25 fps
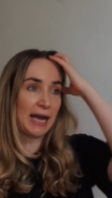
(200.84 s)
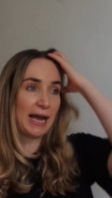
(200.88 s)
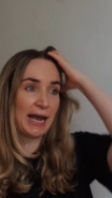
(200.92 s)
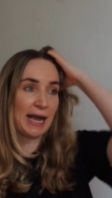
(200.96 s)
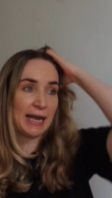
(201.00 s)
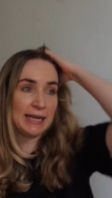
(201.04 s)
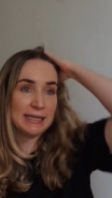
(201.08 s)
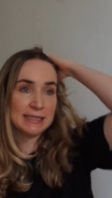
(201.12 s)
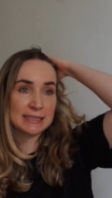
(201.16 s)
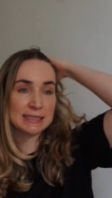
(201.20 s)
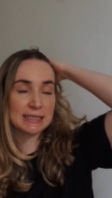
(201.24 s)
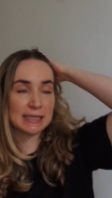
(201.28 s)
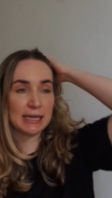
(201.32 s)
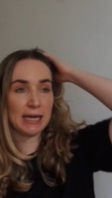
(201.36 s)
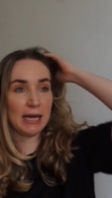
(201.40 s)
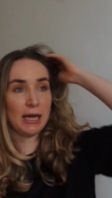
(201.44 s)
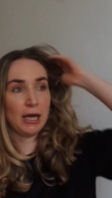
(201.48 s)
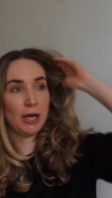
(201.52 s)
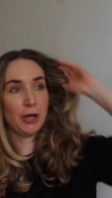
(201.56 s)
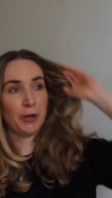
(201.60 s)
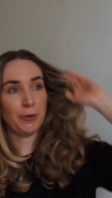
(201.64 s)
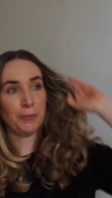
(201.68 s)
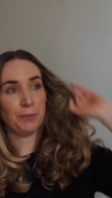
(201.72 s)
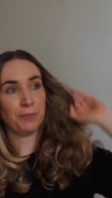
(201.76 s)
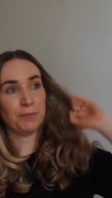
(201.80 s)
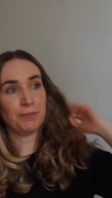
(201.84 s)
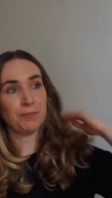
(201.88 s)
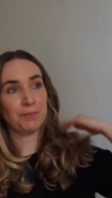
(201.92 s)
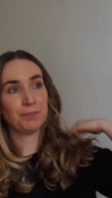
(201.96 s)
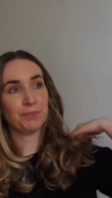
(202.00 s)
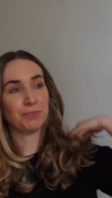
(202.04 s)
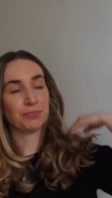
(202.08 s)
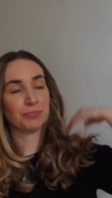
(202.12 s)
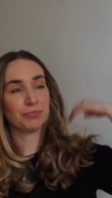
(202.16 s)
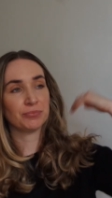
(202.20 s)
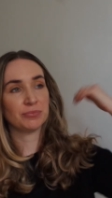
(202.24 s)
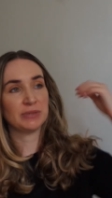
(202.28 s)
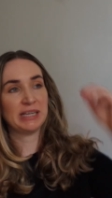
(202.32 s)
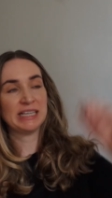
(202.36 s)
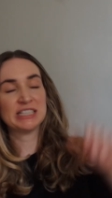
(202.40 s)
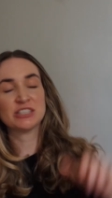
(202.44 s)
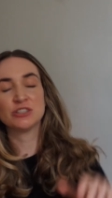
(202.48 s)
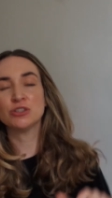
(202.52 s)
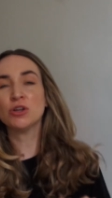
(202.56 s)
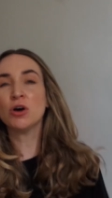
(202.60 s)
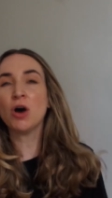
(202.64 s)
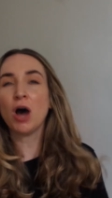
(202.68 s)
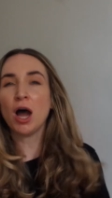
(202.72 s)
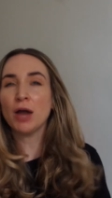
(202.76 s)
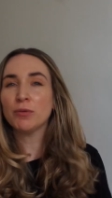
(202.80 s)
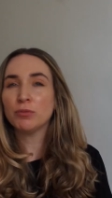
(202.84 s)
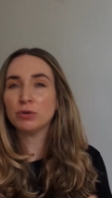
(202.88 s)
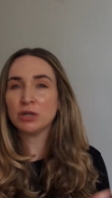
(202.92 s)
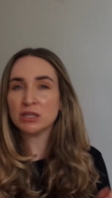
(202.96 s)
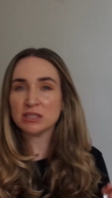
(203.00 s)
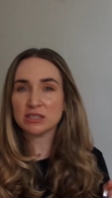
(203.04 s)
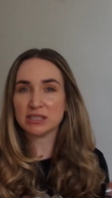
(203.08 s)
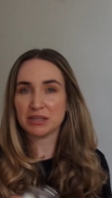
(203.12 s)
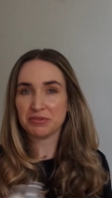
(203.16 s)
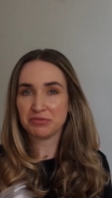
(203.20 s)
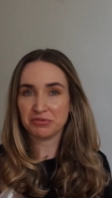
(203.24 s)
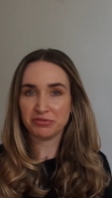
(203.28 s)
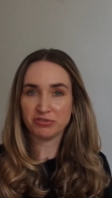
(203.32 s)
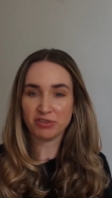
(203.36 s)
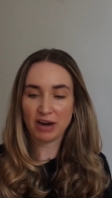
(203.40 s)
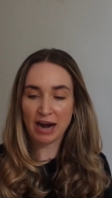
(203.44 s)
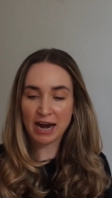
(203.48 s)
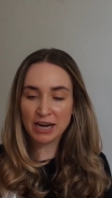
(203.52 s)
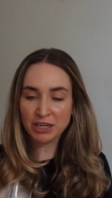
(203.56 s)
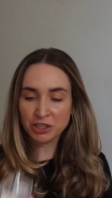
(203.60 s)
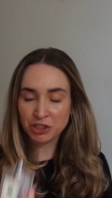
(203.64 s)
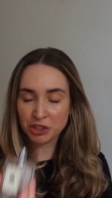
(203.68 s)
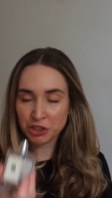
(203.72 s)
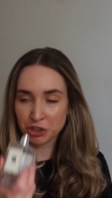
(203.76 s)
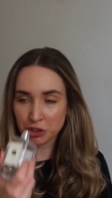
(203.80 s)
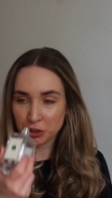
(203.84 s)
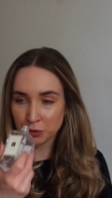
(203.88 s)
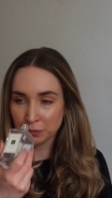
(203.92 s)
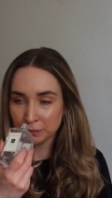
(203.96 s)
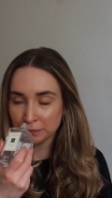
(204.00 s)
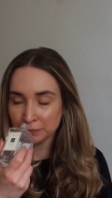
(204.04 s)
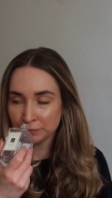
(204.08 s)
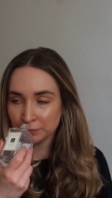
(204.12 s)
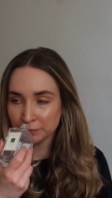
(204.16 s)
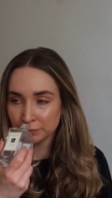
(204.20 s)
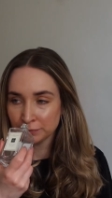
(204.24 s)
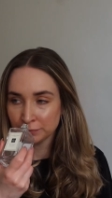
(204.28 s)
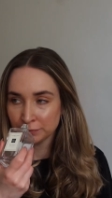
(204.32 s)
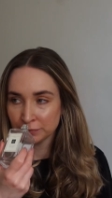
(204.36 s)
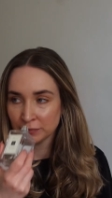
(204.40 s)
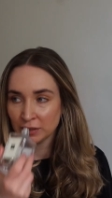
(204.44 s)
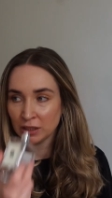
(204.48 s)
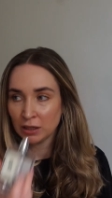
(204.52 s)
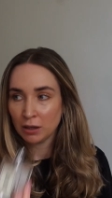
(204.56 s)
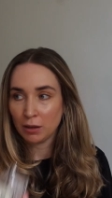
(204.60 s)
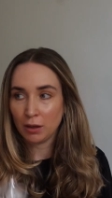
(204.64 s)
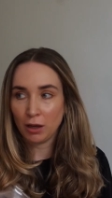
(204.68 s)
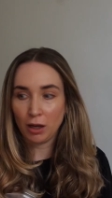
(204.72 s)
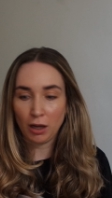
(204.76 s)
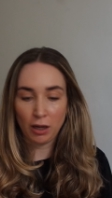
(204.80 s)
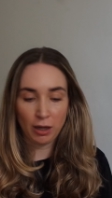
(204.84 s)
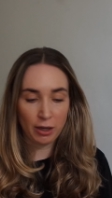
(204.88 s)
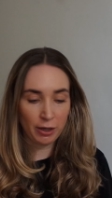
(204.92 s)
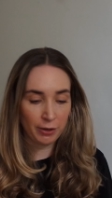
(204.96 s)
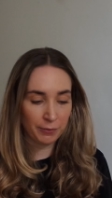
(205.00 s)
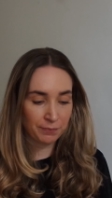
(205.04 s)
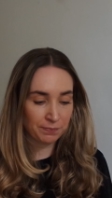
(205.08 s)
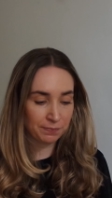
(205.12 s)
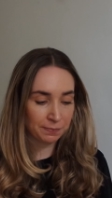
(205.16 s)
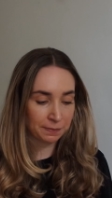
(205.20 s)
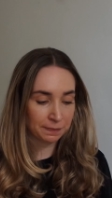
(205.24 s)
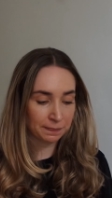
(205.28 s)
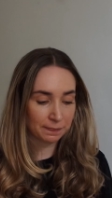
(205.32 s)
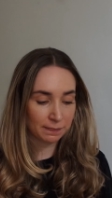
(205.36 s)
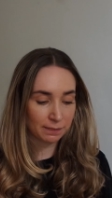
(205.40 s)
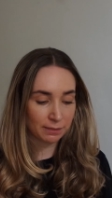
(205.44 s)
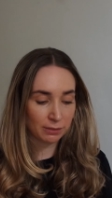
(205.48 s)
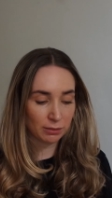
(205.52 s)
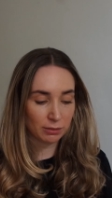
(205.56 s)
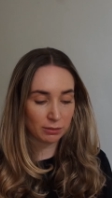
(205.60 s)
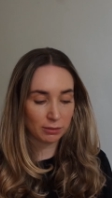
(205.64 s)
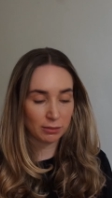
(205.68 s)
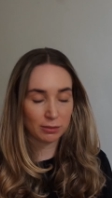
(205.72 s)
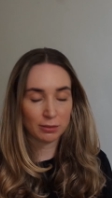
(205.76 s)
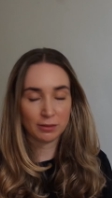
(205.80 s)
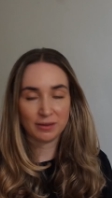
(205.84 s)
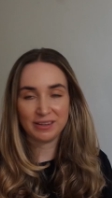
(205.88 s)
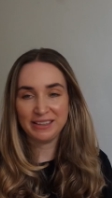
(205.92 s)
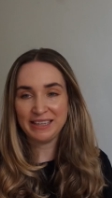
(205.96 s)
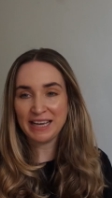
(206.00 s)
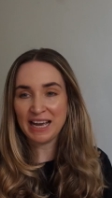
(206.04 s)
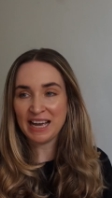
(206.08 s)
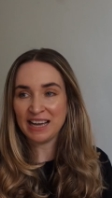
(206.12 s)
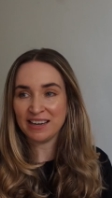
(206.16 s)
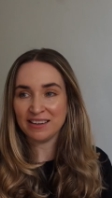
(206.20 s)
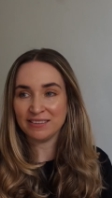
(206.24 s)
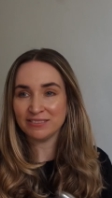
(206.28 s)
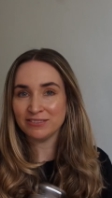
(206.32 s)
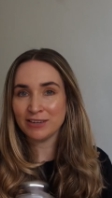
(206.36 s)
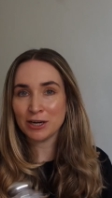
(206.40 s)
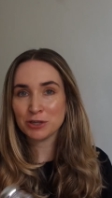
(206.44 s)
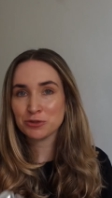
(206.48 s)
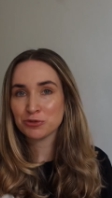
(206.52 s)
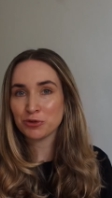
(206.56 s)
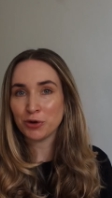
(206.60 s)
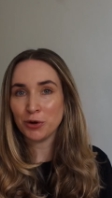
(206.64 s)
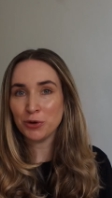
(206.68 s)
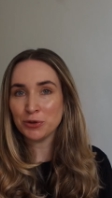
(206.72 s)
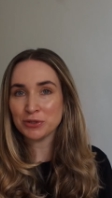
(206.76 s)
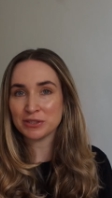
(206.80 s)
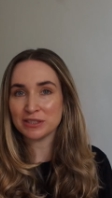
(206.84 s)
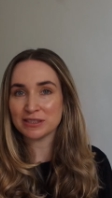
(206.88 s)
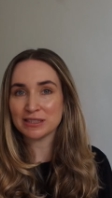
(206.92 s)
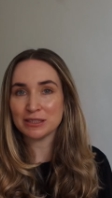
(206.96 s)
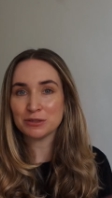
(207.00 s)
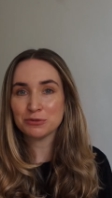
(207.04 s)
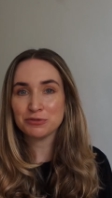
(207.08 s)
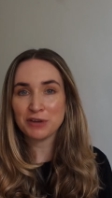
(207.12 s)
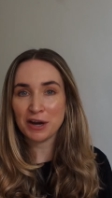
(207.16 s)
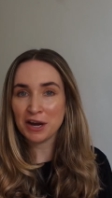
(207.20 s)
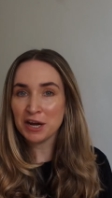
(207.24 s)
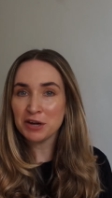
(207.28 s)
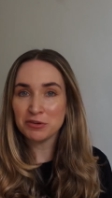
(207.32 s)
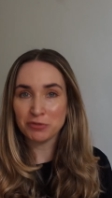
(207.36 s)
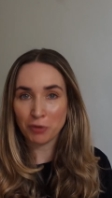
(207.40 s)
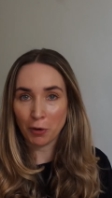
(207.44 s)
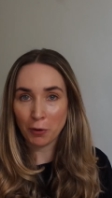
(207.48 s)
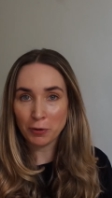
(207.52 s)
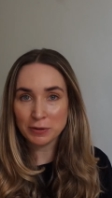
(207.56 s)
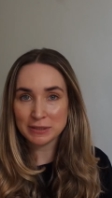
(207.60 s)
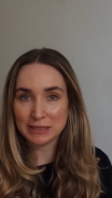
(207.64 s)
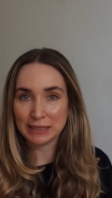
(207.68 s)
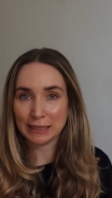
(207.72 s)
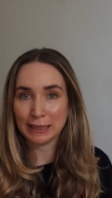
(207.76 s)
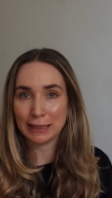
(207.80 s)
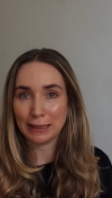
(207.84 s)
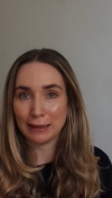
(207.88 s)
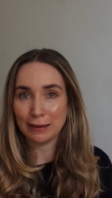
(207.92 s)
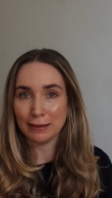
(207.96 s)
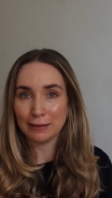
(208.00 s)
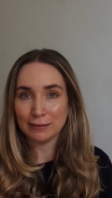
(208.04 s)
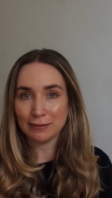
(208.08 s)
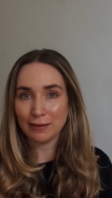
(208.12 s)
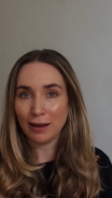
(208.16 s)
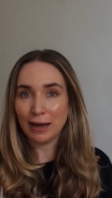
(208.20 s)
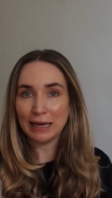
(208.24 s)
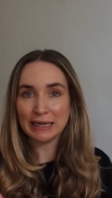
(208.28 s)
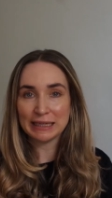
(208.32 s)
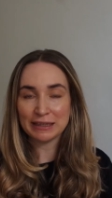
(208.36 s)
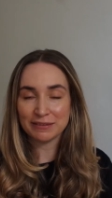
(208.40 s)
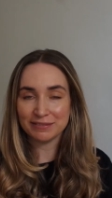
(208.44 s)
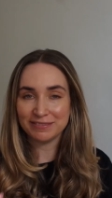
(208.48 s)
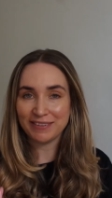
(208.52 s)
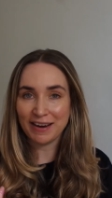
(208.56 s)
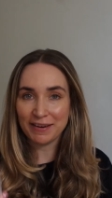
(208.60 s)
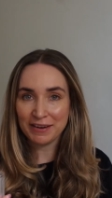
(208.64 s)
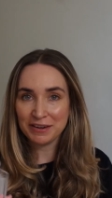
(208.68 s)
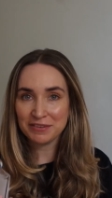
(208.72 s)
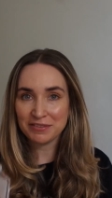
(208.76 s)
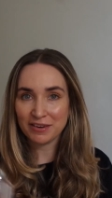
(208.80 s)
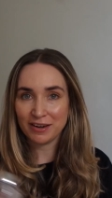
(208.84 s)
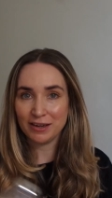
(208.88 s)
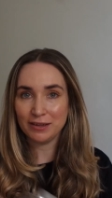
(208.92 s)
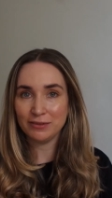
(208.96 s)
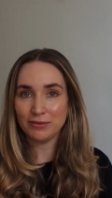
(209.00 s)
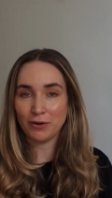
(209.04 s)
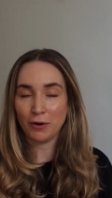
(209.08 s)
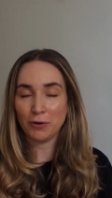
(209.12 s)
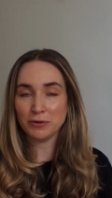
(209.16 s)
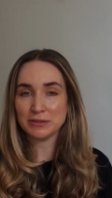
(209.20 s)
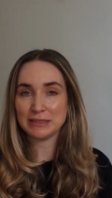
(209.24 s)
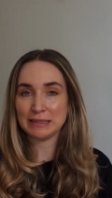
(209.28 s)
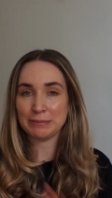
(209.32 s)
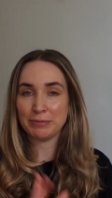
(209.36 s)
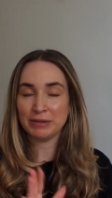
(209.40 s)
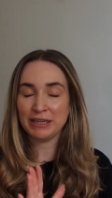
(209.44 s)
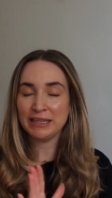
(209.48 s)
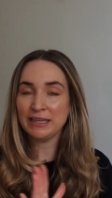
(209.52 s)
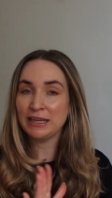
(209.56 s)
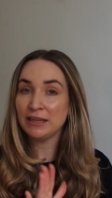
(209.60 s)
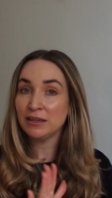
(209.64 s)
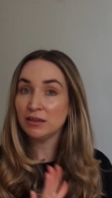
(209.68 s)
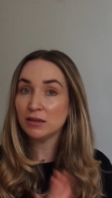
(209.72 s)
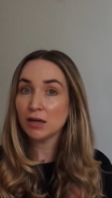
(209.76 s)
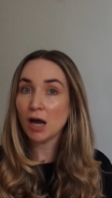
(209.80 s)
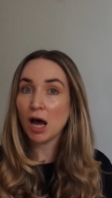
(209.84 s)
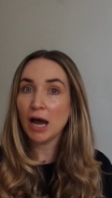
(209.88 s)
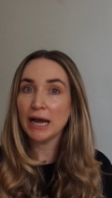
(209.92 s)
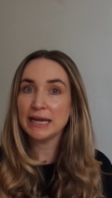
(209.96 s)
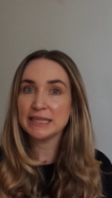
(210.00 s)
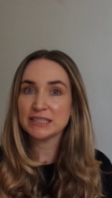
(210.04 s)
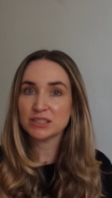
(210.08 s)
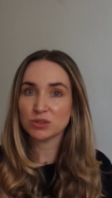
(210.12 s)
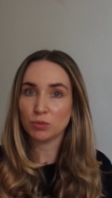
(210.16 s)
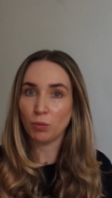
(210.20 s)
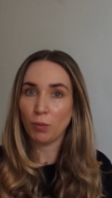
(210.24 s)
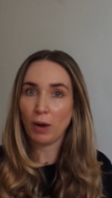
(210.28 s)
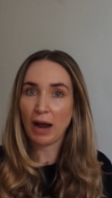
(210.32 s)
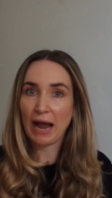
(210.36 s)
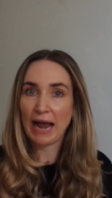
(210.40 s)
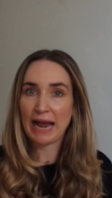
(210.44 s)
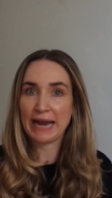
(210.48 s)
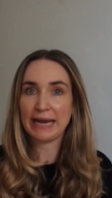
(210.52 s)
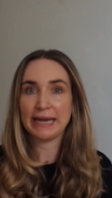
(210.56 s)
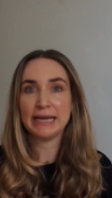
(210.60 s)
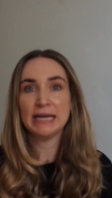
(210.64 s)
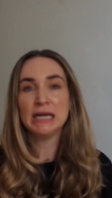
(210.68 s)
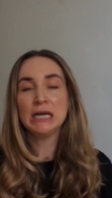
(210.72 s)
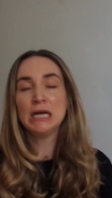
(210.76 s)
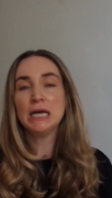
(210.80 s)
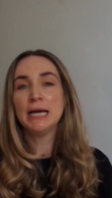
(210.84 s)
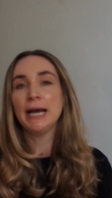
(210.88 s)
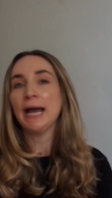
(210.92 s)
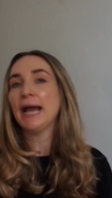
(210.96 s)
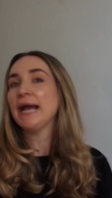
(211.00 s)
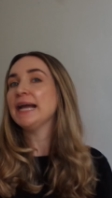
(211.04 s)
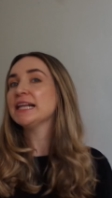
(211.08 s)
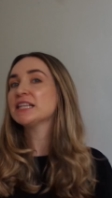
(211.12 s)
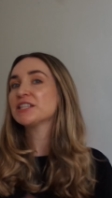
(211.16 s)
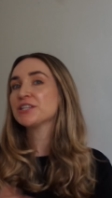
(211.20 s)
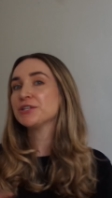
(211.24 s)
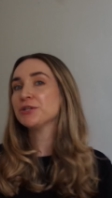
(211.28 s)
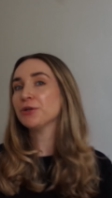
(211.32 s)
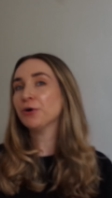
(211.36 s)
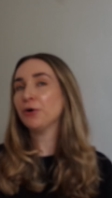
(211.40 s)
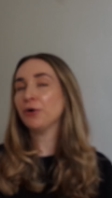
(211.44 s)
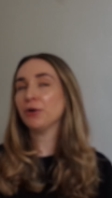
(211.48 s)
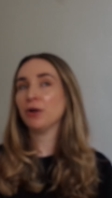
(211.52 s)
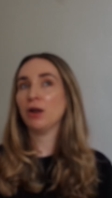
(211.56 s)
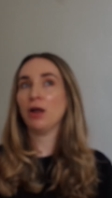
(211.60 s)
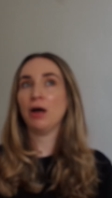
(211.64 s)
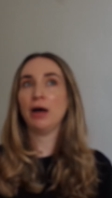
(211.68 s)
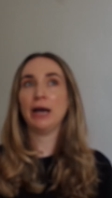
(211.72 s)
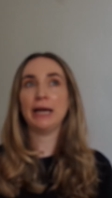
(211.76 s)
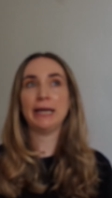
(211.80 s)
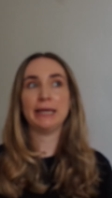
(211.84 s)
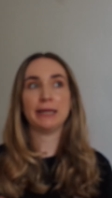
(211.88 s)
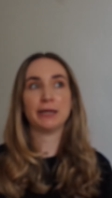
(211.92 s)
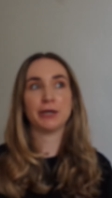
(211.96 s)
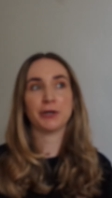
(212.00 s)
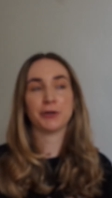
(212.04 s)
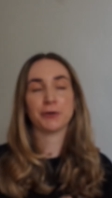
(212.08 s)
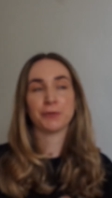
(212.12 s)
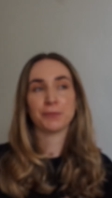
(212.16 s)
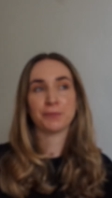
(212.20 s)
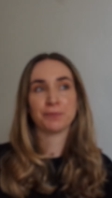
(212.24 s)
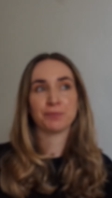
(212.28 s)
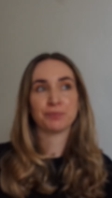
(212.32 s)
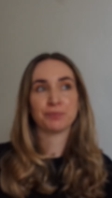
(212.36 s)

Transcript: and it's not, I wouldn't say fresh. Yeah, red roses. It's very rosy, like very rosy, but in a nice way. It's not like,